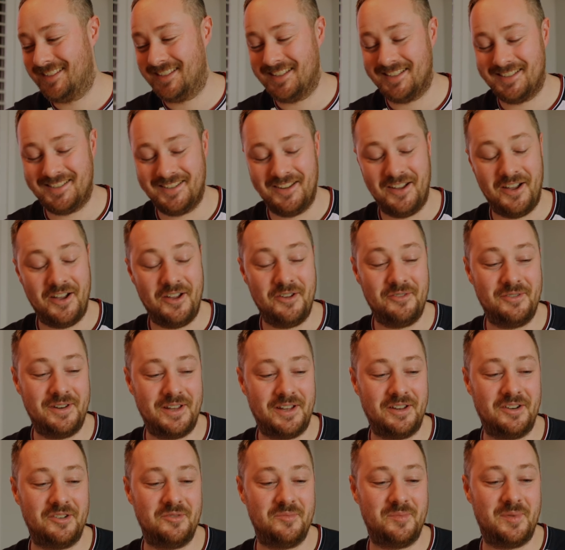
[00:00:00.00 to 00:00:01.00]
this is not
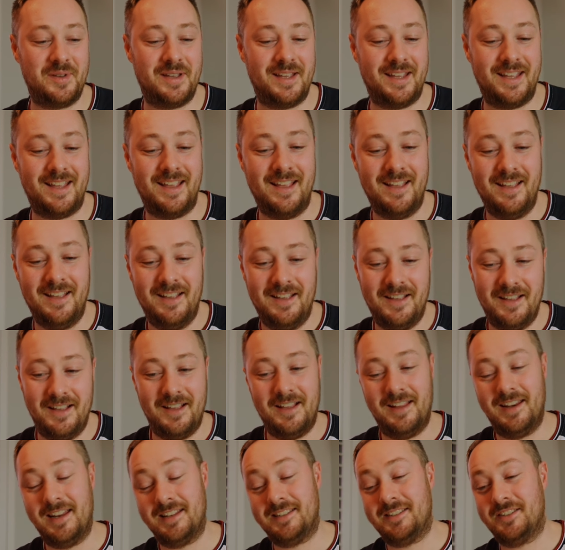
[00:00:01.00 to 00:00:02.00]
only going to be uh,
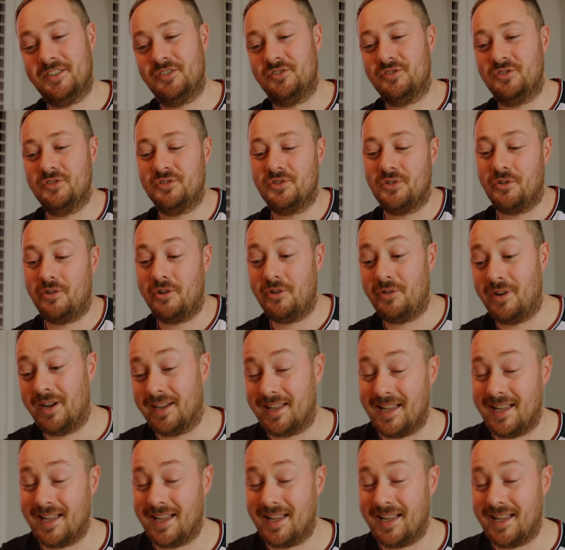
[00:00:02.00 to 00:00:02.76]
an editing tutorial.